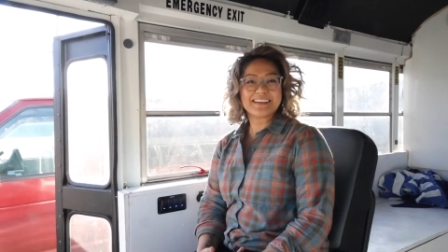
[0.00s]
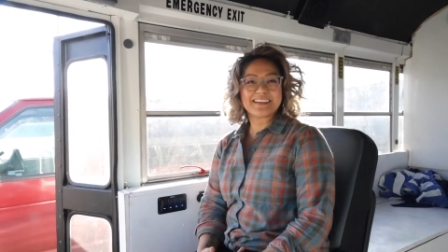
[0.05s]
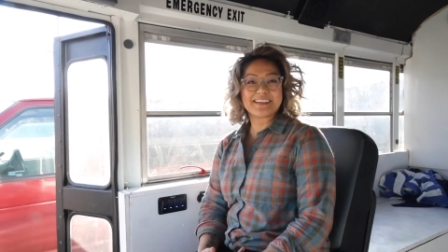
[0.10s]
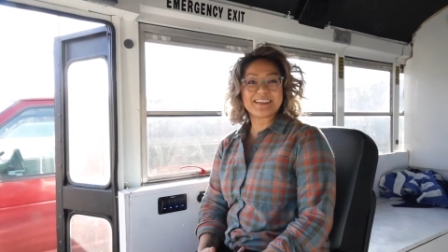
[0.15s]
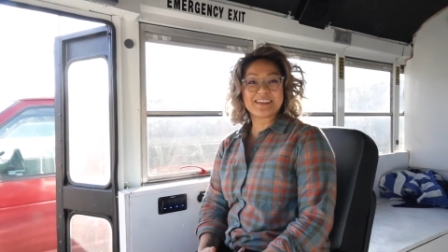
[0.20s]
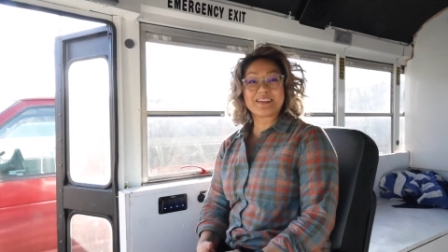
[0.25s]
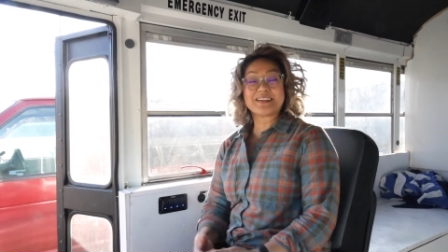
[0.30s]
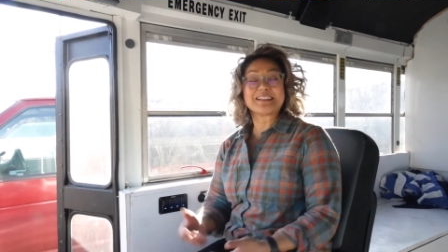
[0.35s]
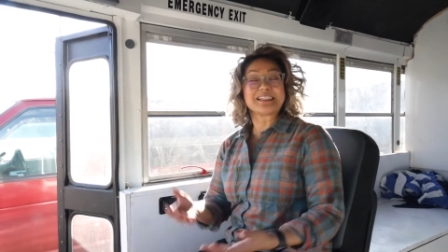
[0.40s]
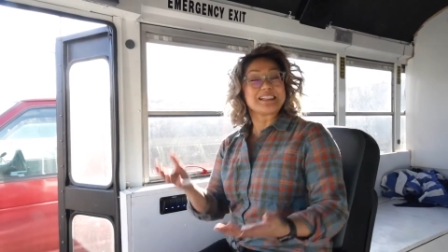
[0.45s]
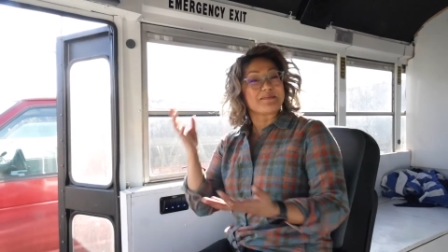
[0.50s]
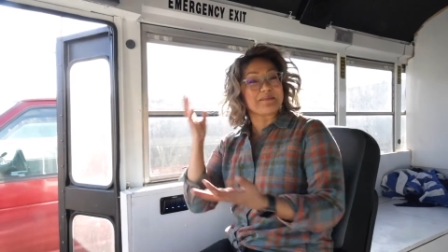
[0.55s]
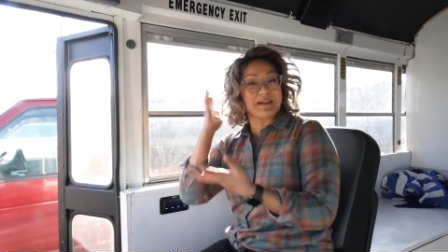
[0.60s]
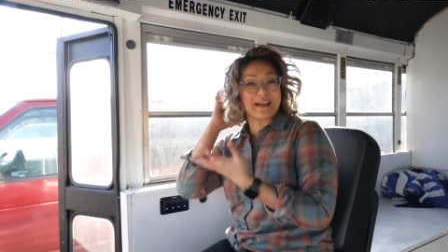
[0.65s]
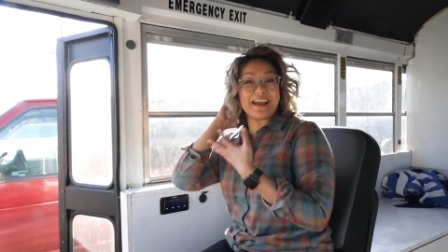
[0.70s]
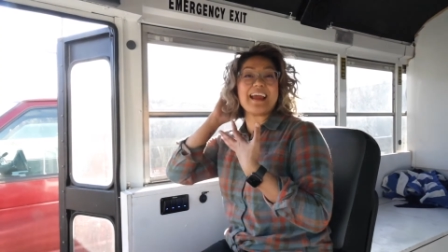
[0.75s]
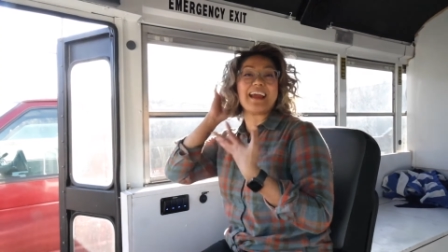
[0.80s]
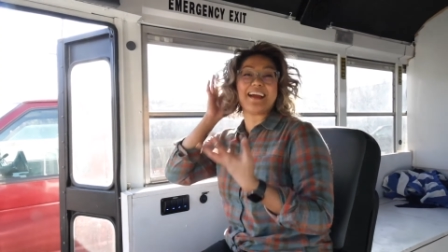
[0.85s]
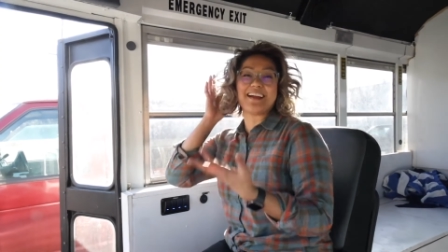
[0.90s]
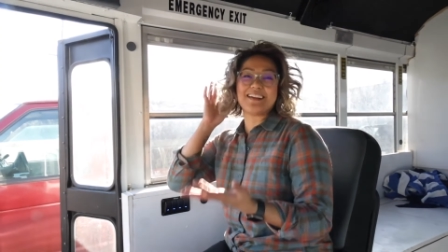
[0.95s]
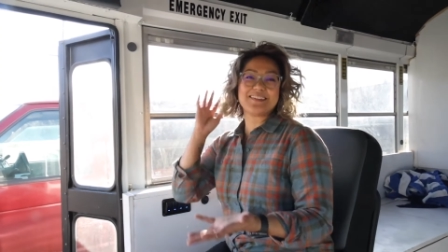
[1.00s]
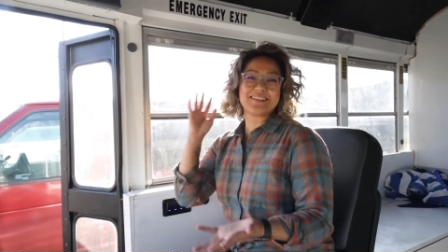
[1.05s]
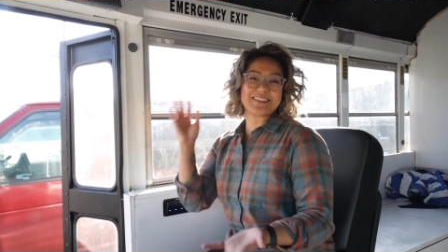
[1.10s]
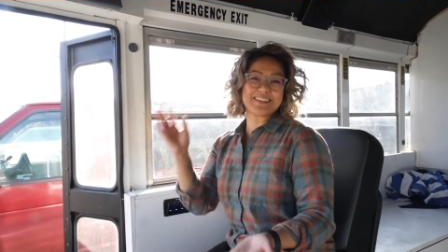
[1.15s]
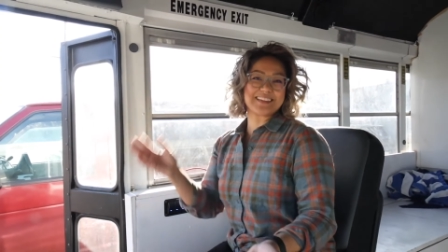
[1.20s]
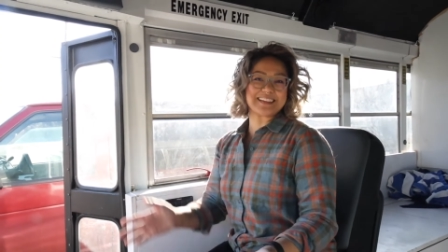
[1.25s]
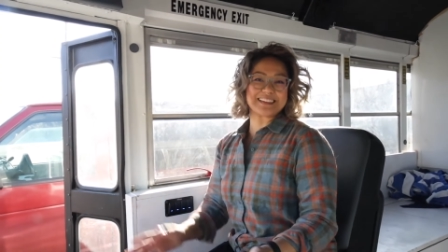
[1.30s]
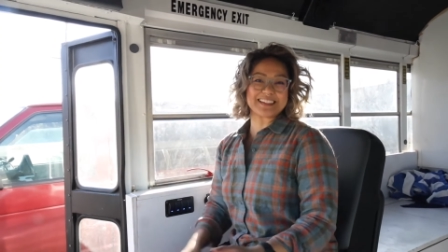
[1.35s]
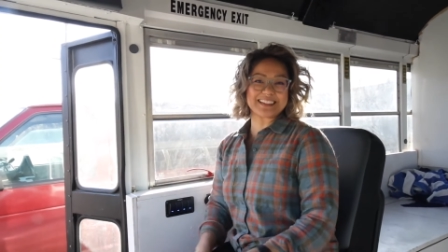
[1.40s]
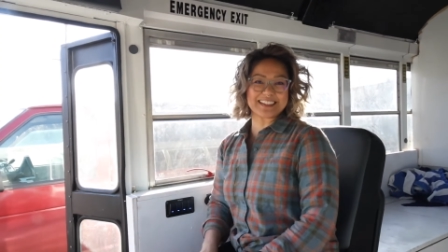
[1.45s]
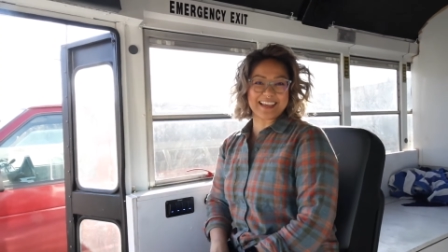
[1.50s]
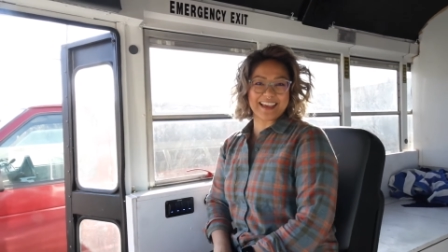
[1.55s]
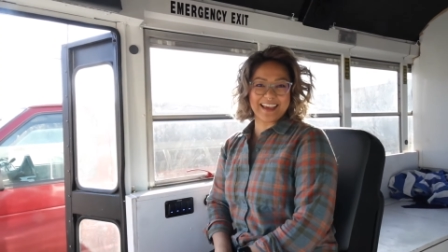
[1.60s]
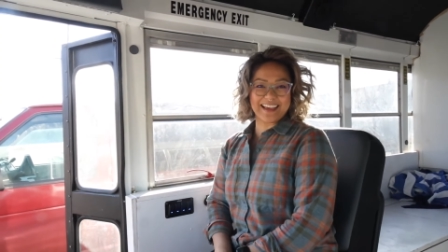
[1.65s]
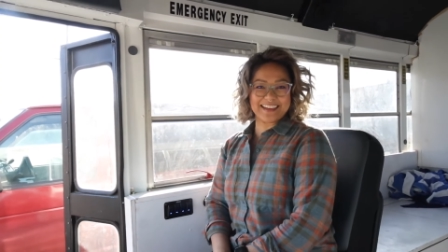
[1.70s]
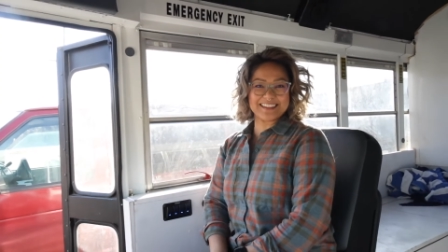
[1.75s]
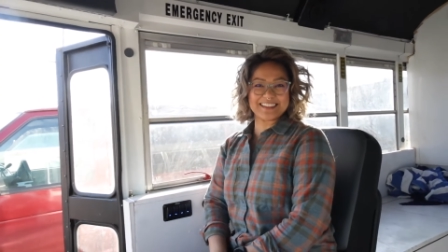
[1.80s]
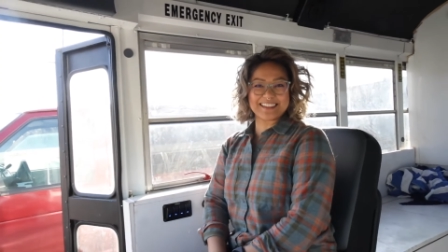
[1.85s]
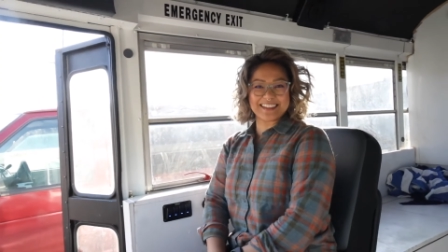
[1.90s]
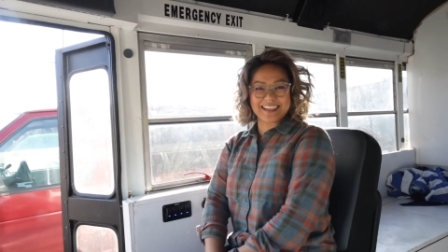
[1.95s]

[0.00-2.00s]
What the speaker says: I did my hair for this occasion.